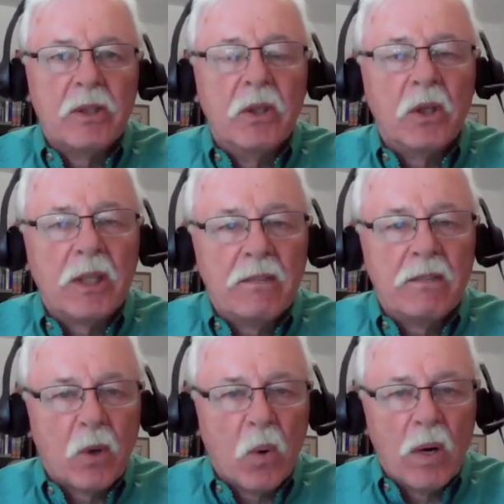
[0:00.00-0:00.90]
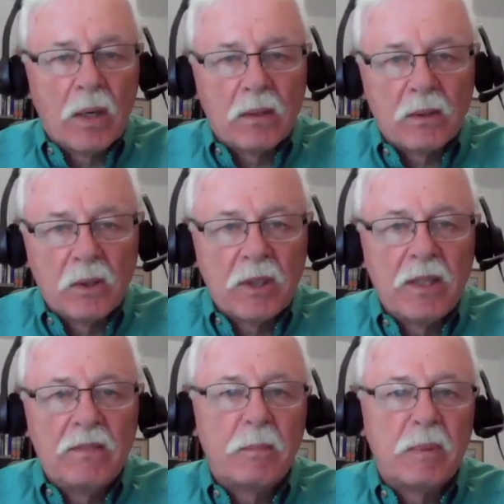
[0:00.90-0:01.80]
looking for oil,
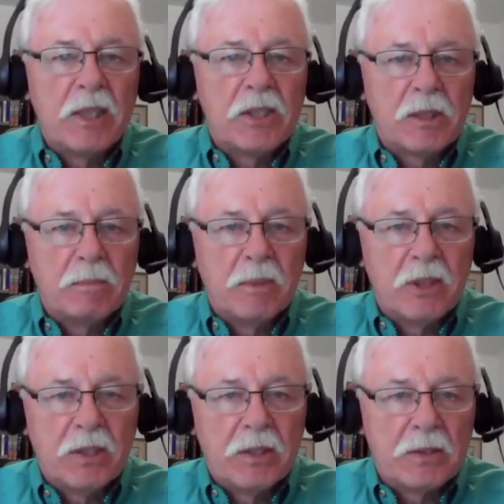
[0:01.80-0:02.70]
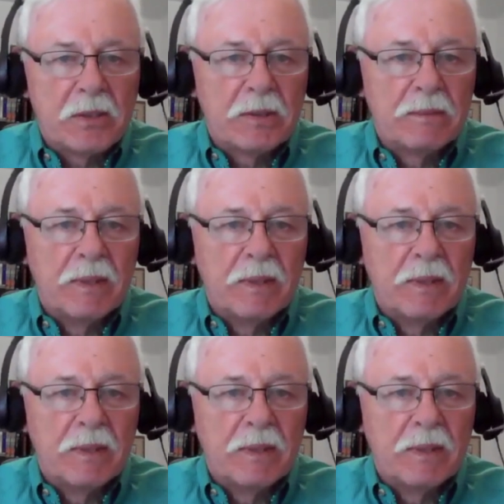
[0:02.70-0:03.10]
looking for precious materials.